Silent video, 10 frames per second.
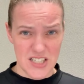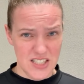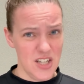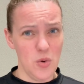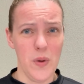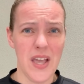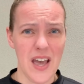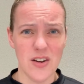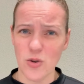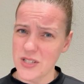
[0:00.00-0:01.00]
it a
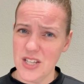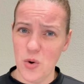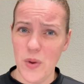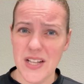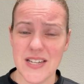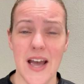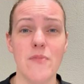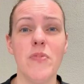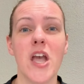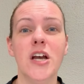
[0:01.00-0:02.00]
weekend or is it a weekday?
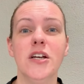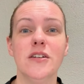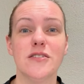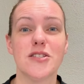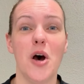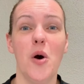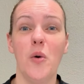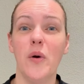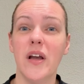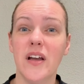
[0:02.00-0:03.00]

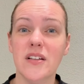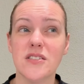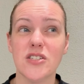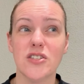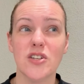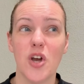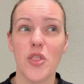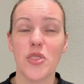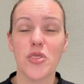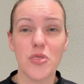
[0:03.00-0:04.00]
So it's
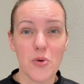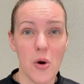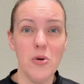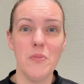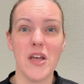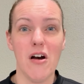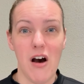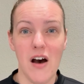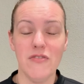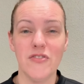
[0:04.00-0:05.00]
thrown me
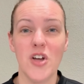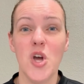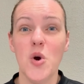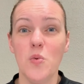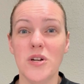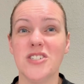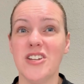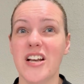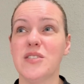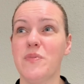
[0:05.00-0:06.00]
off, which
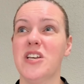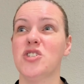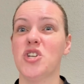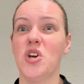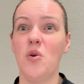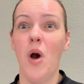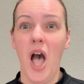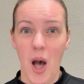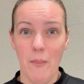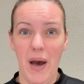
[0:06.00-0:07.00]
takes me into
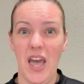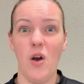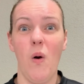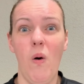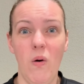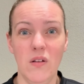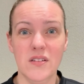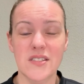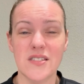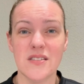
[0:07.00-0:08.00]
my
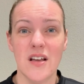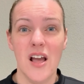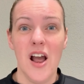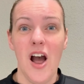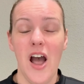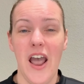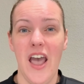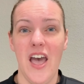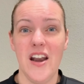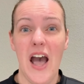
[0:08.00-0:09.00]
goals
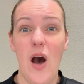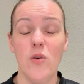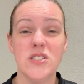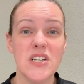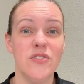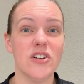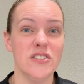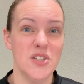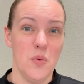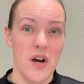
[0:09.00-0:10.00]
and how
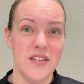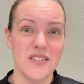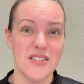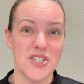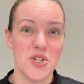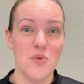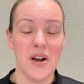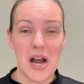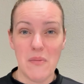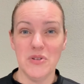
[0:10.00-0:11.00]
difficult it was to
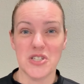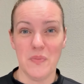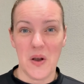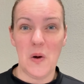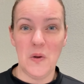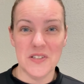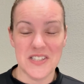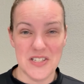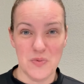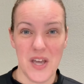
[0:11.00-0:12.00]
accomplish my goals
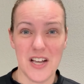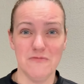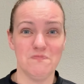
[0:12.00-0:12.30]
this week.